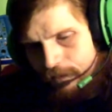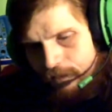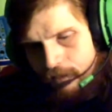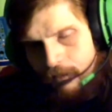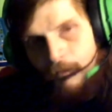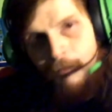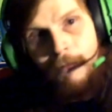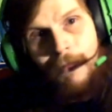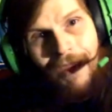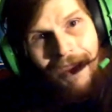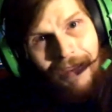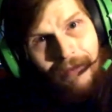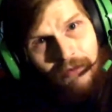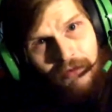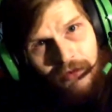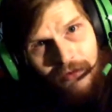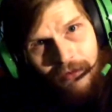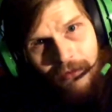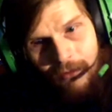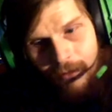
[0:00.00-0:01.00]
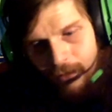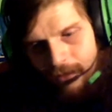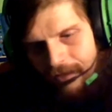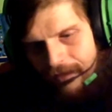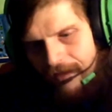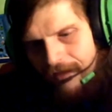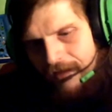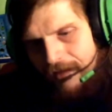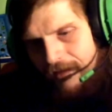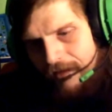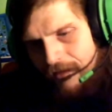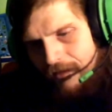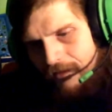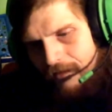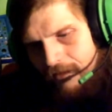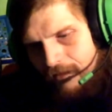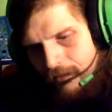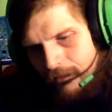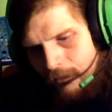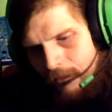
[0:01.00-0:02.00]
Match of the week.
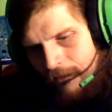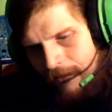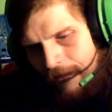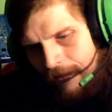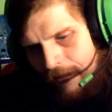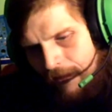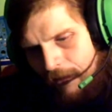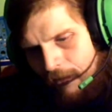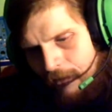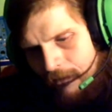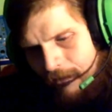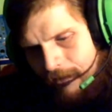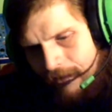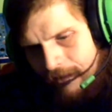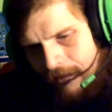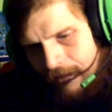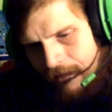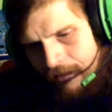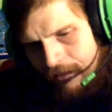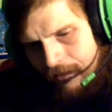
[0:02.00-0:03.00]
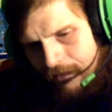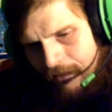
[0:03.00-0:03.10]
Wow, okay.